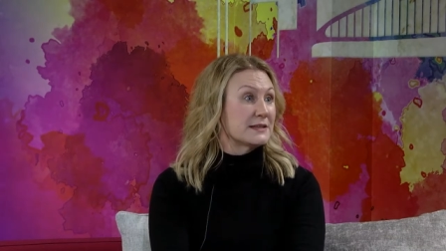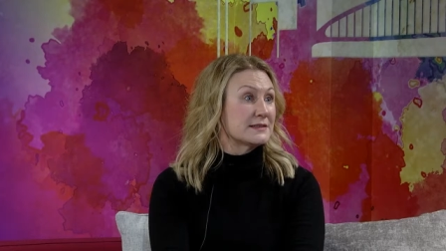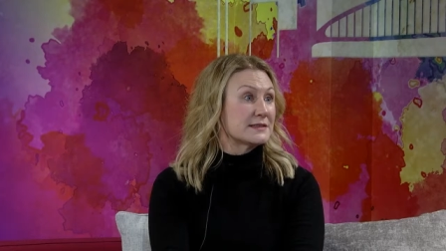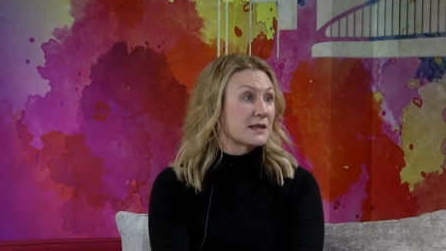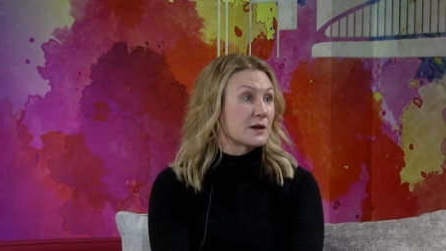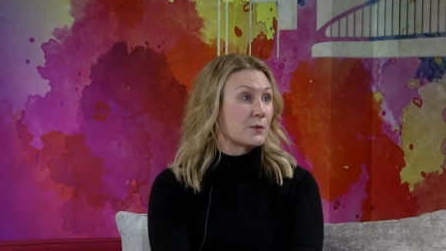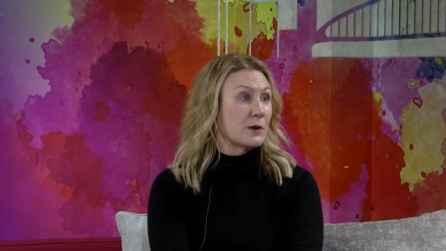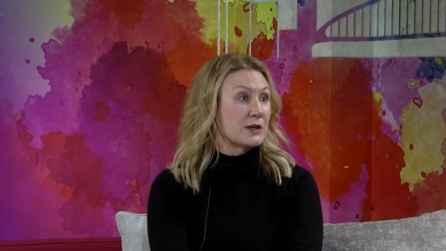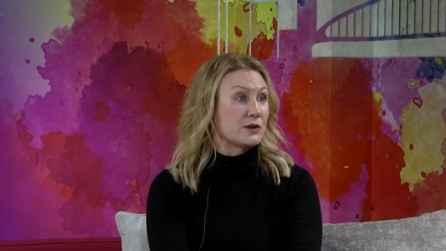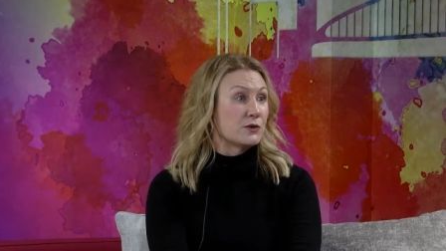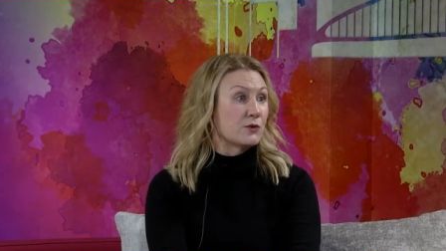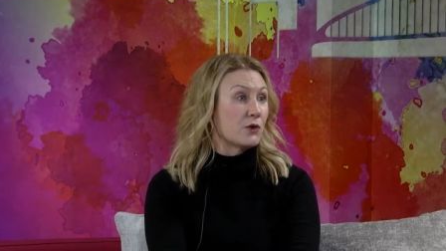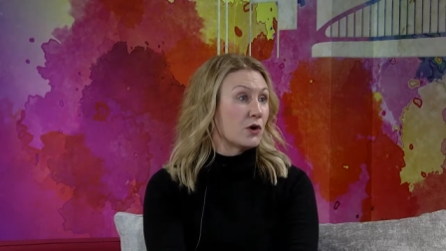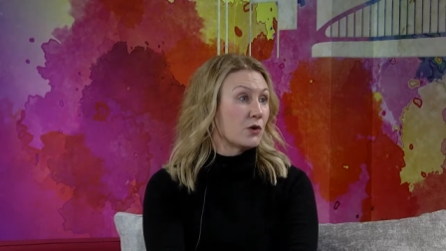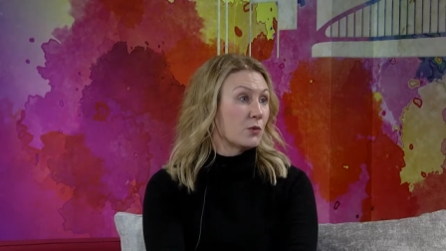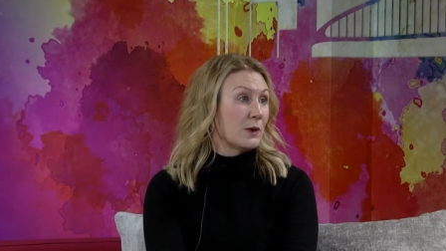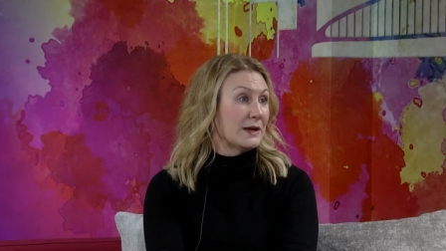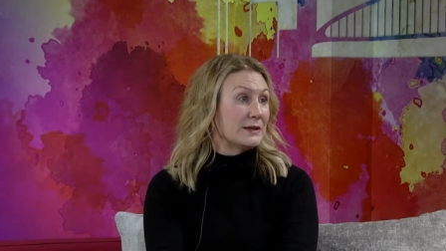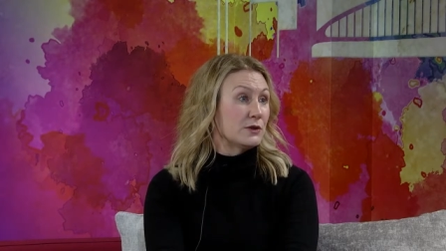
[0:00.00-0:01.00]
So when
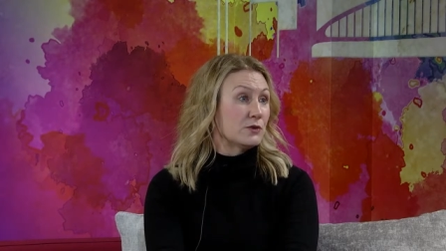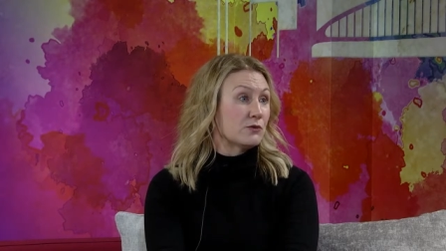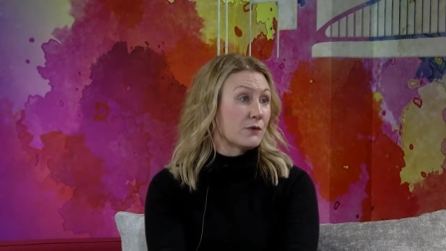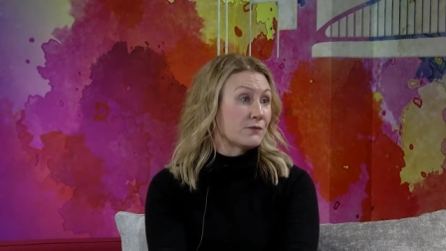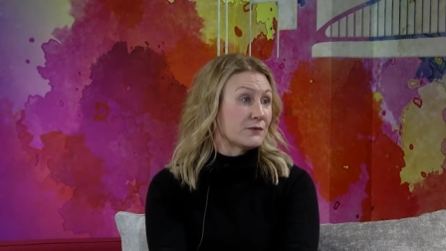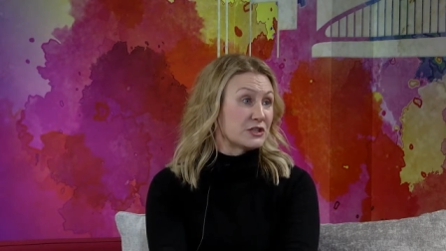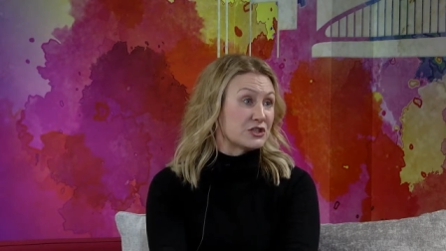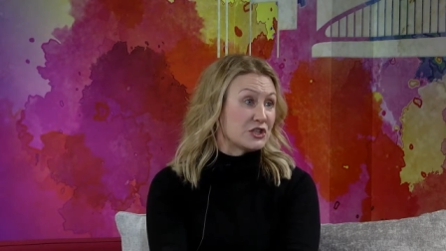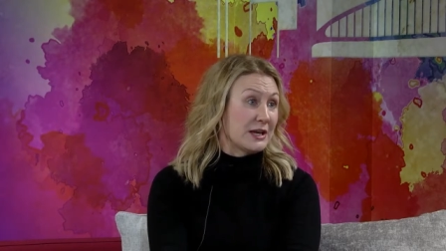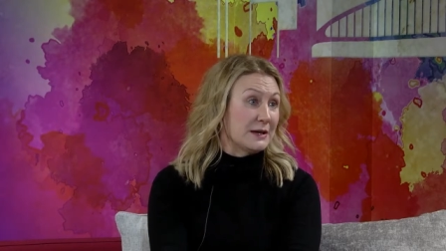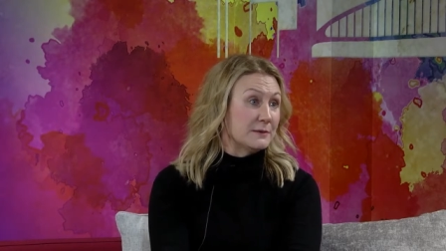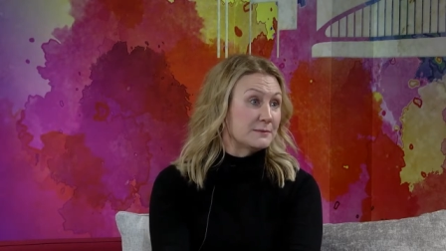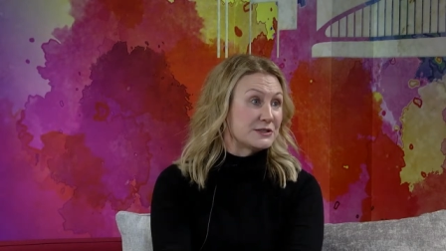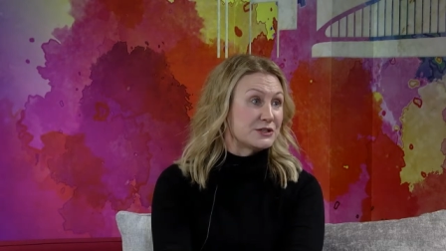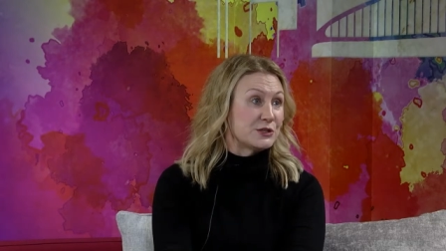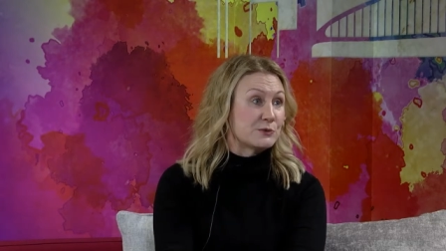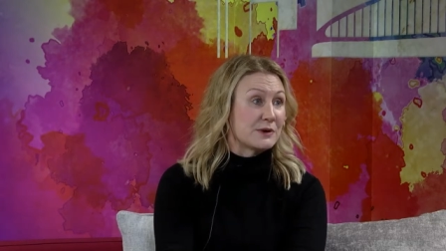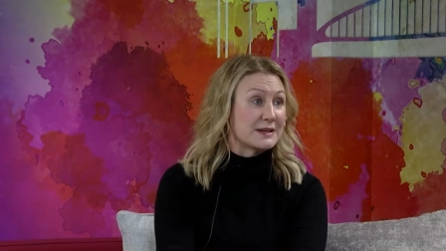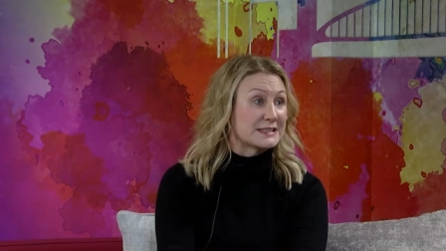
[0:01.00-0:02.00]
you're on the
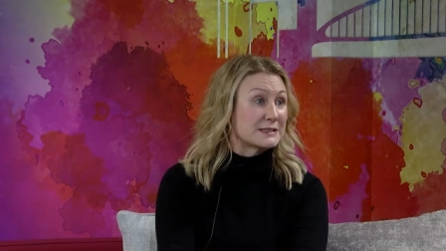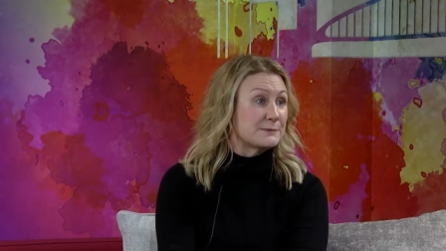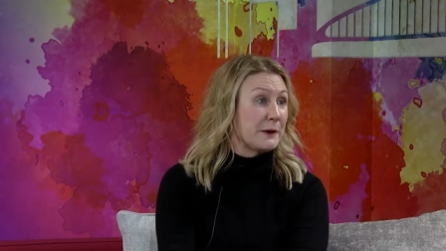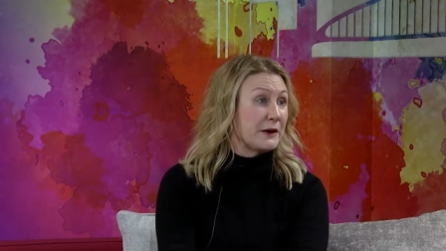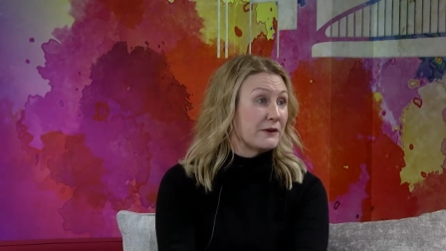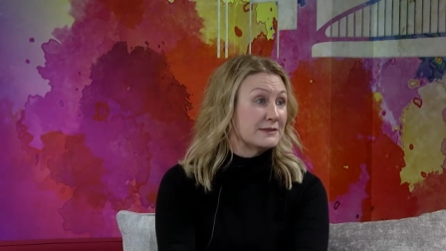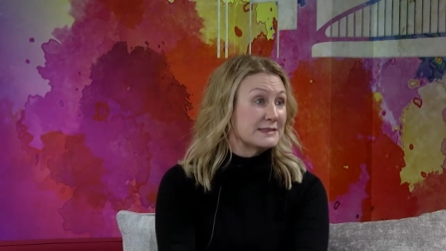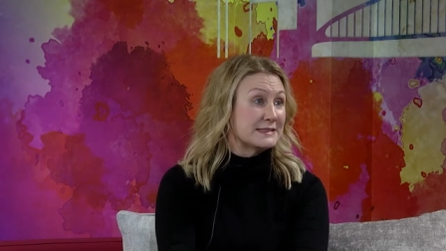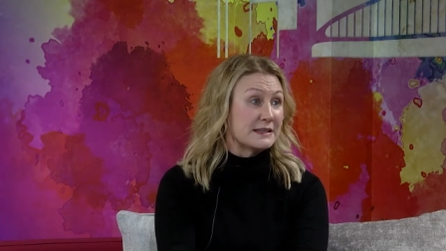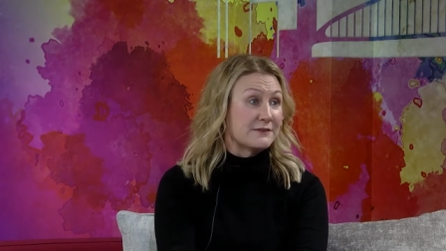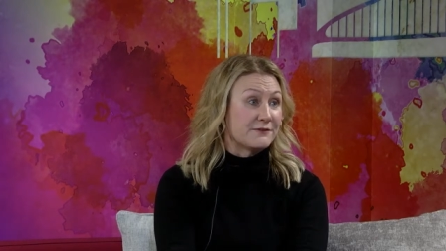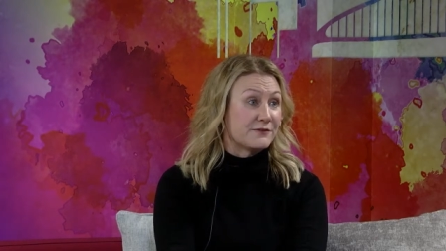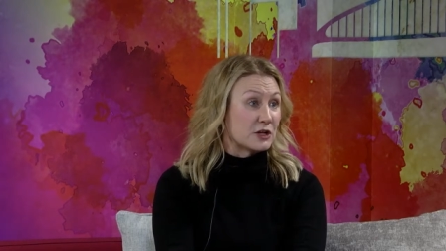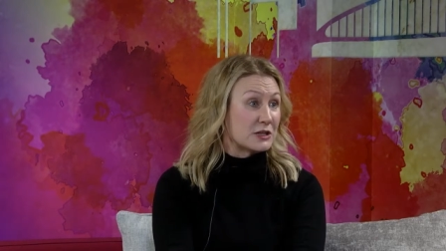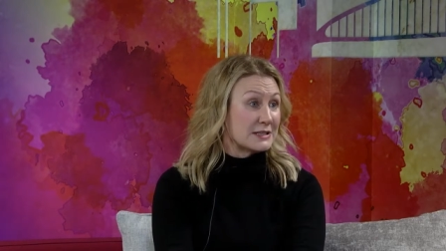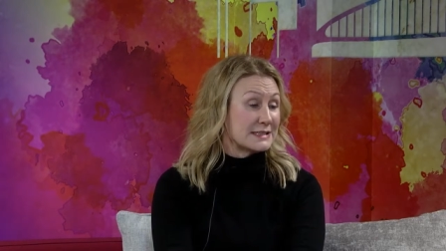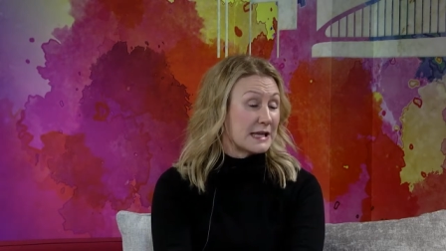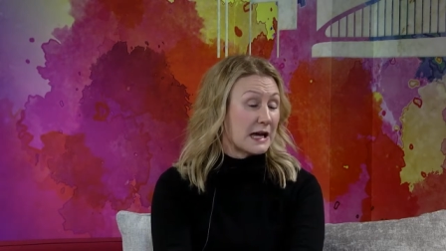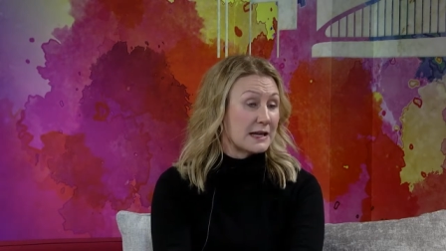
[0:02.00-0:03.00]
ships, you experience it
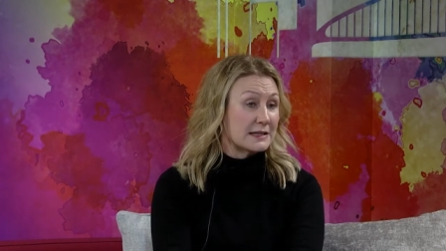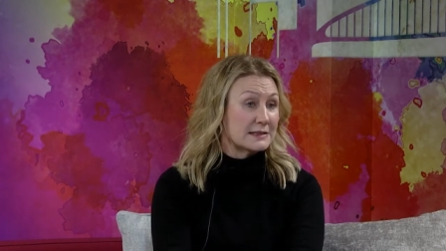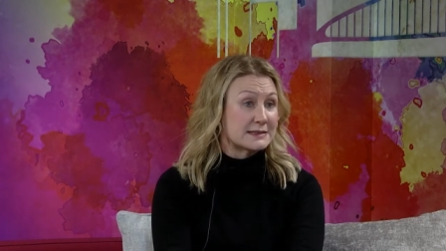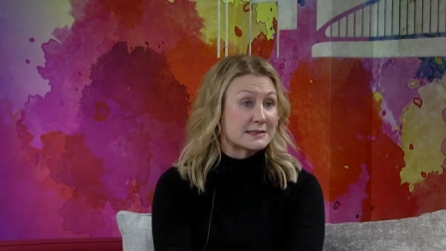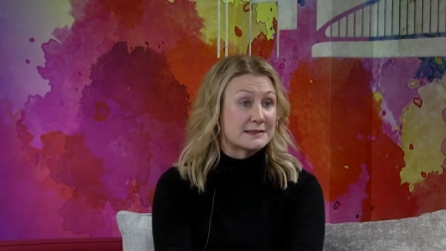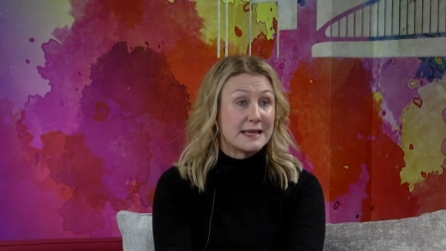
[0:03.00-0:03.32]
firsthand,